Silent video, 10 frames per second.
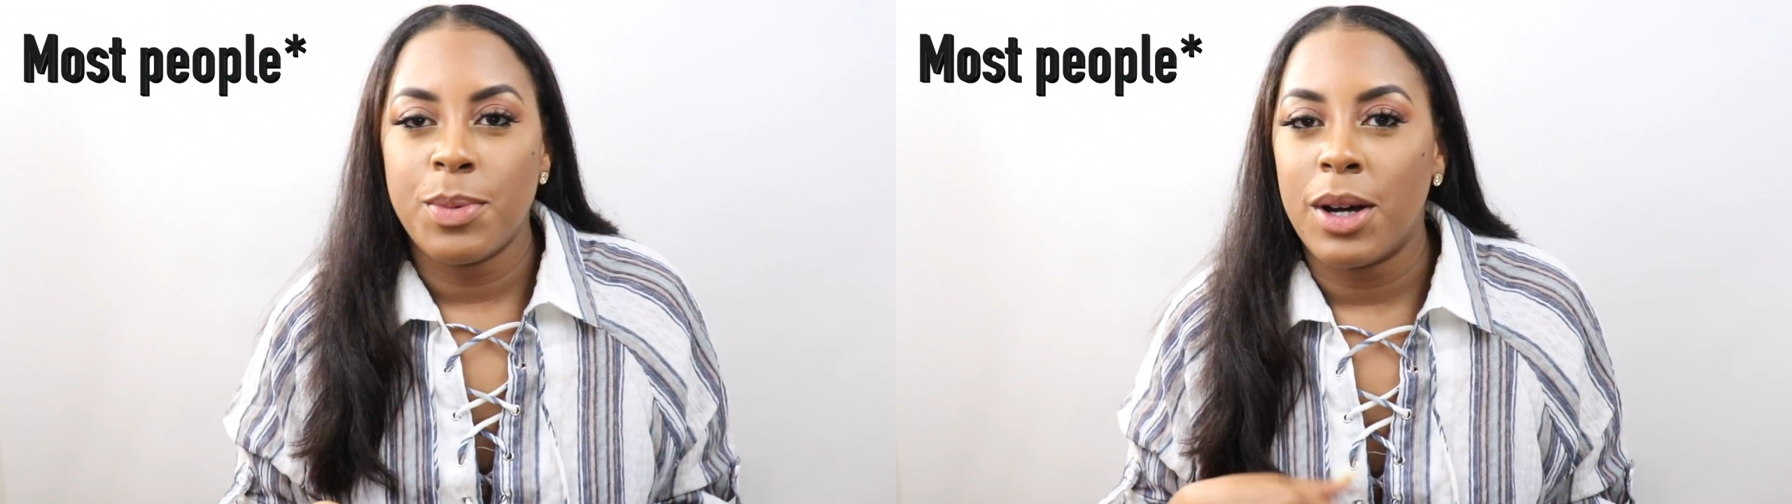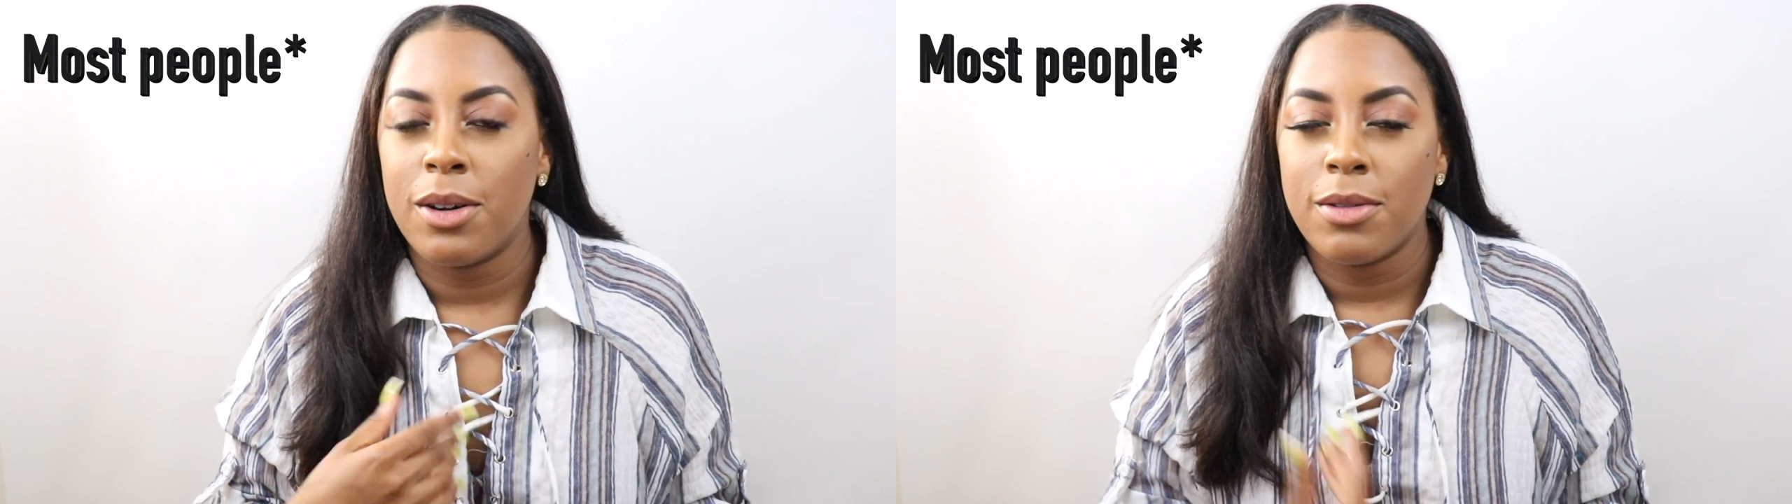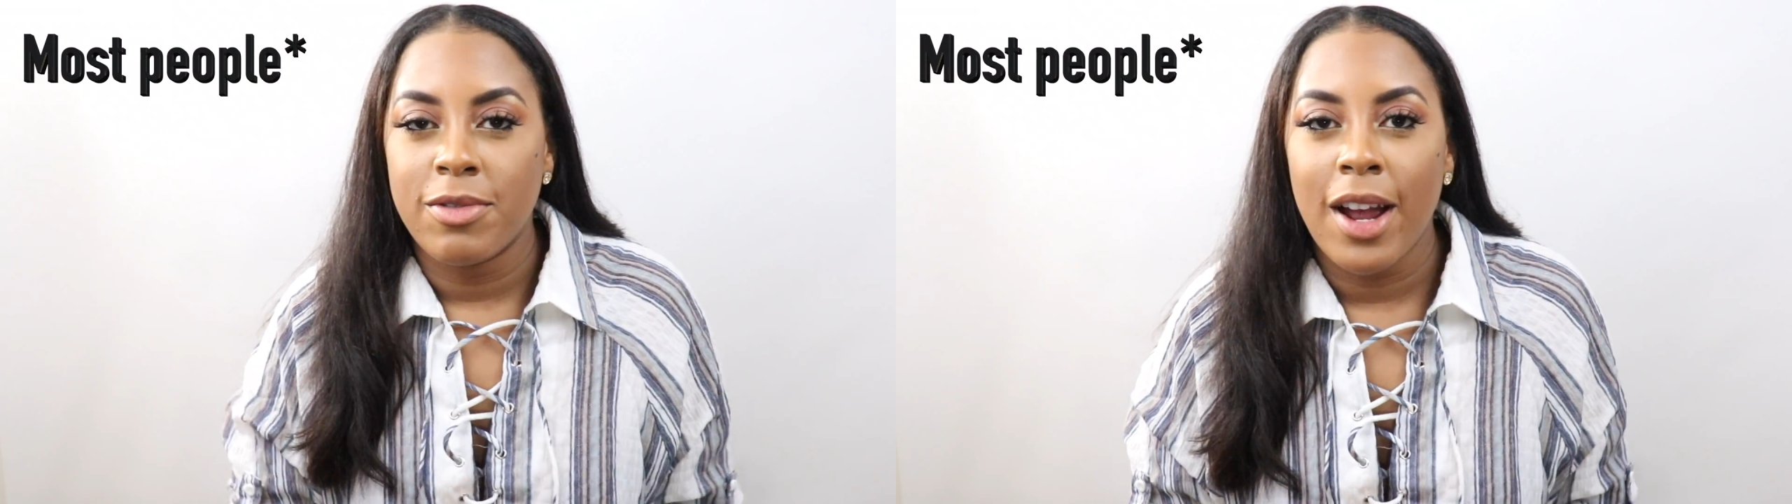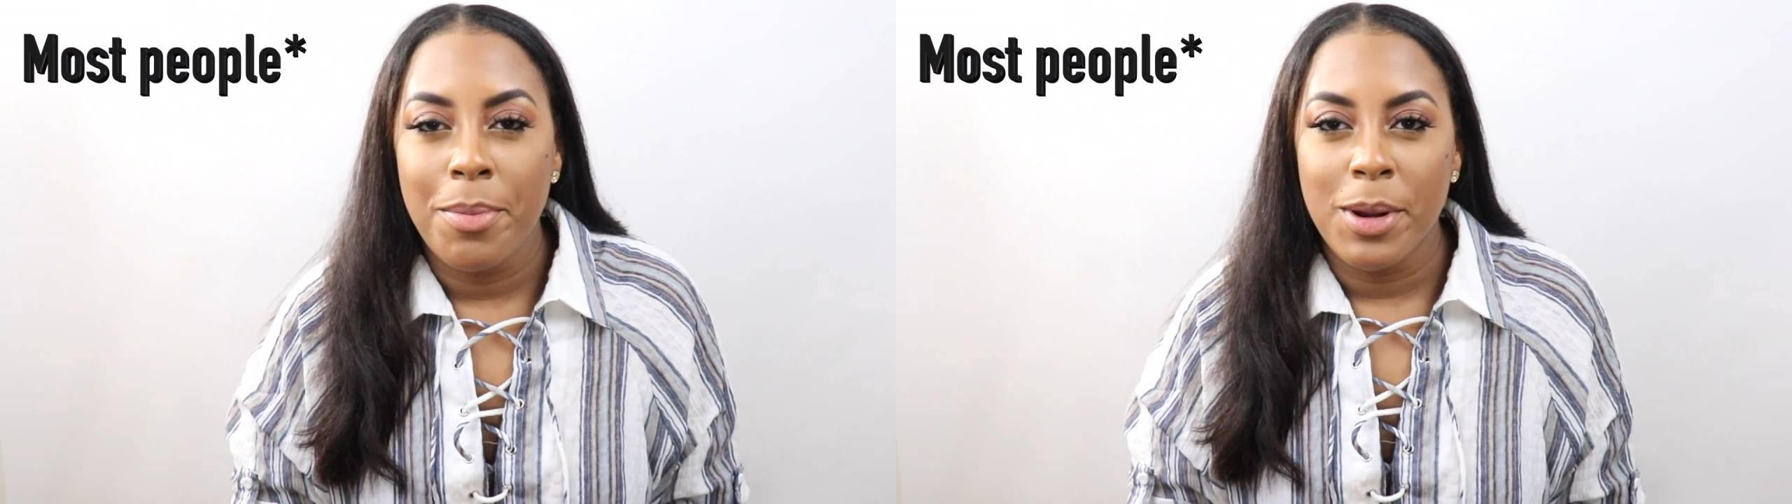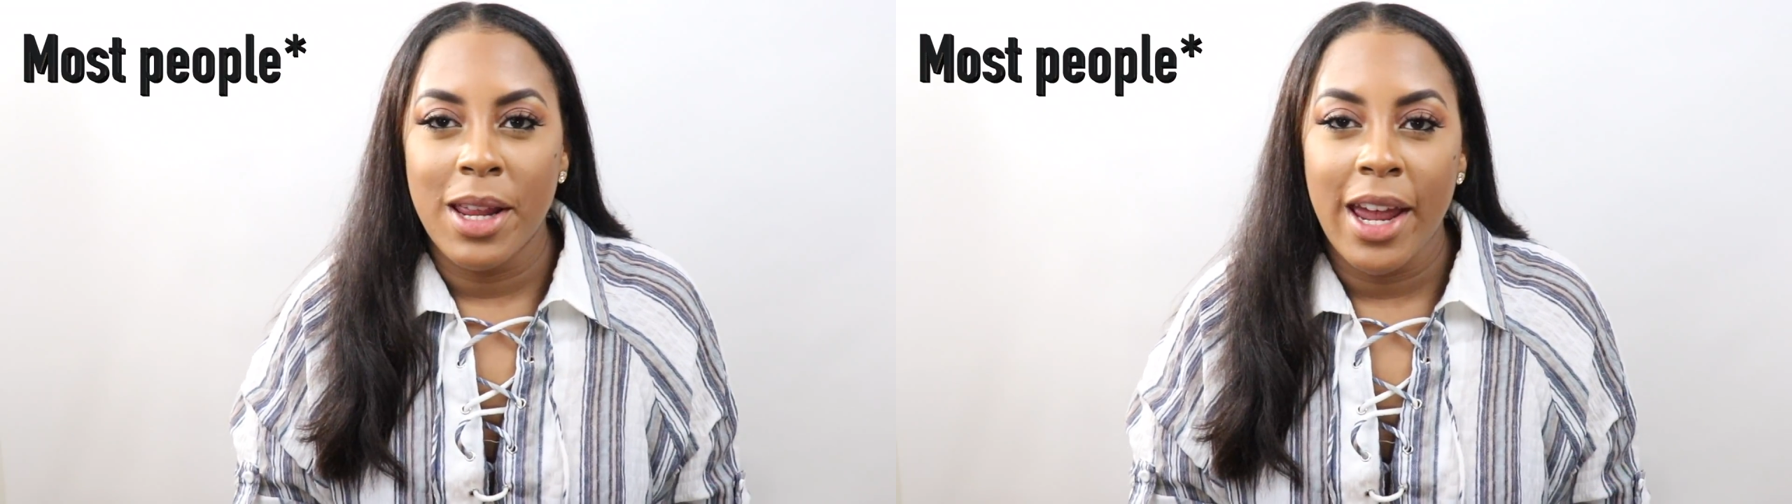about
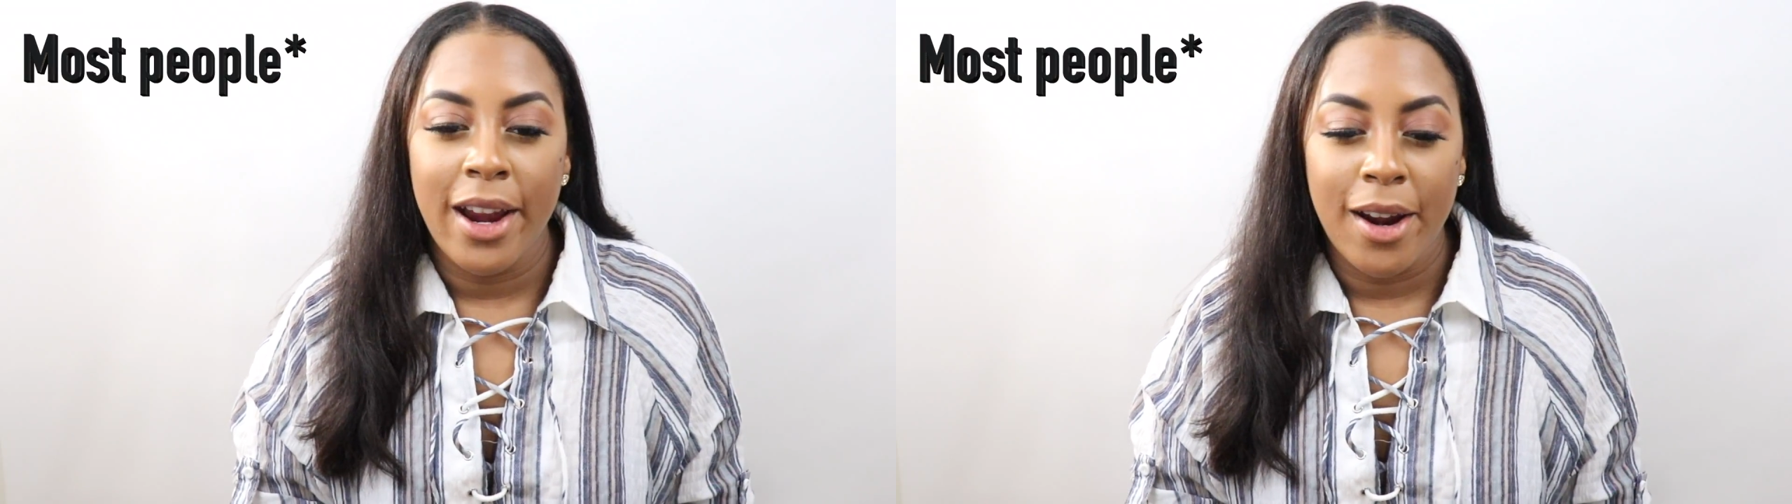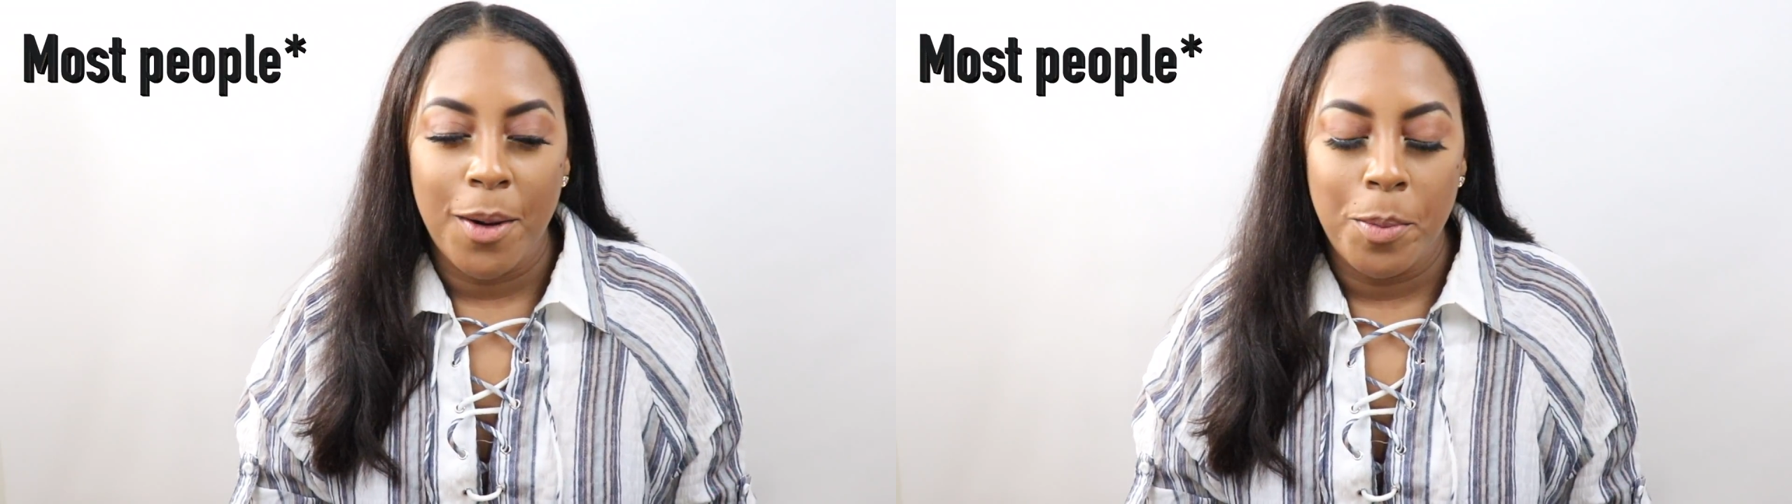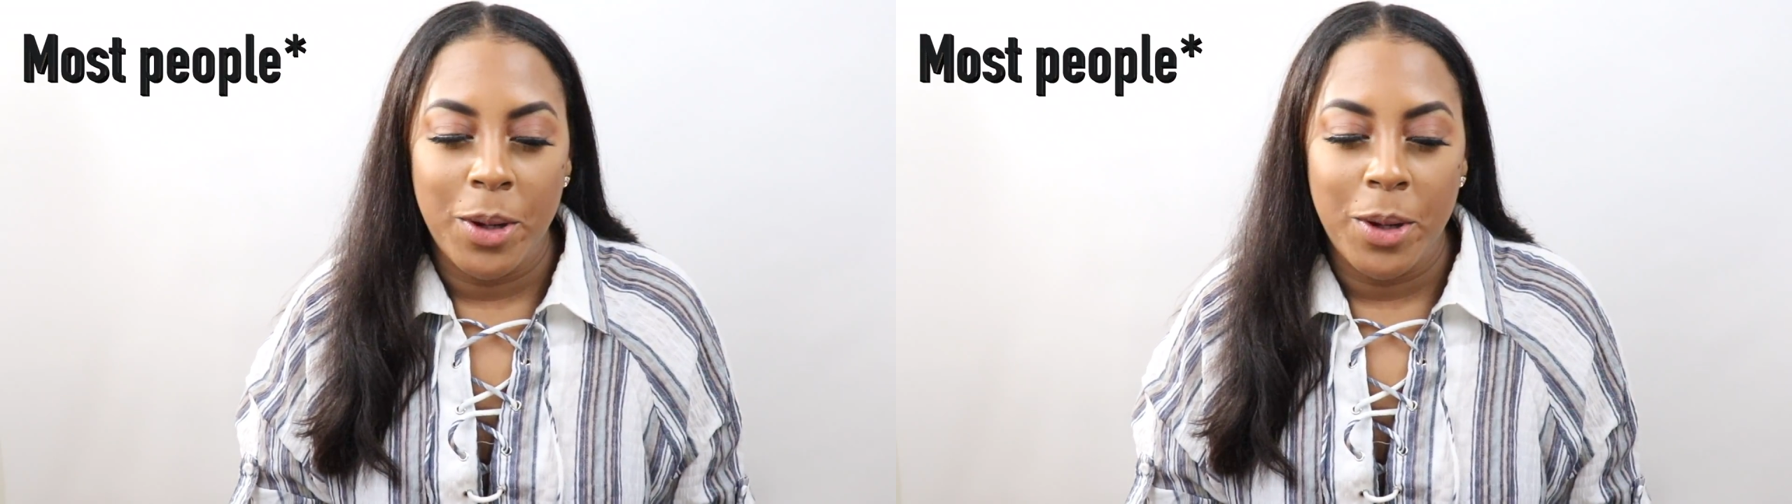wrapping hair,